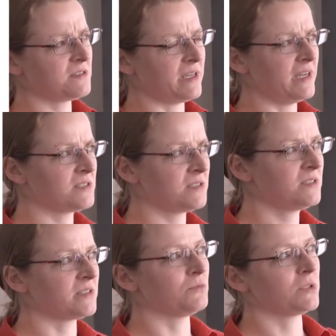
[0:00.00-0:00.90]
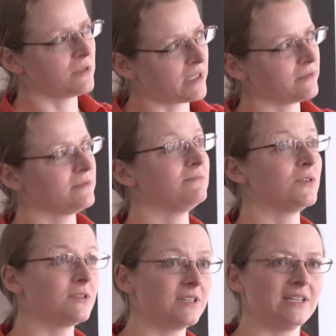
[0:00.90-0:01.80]
They ask us, and we go like,
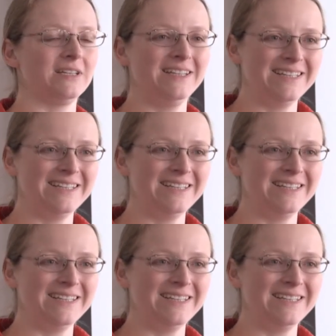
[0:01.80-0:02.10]
okay.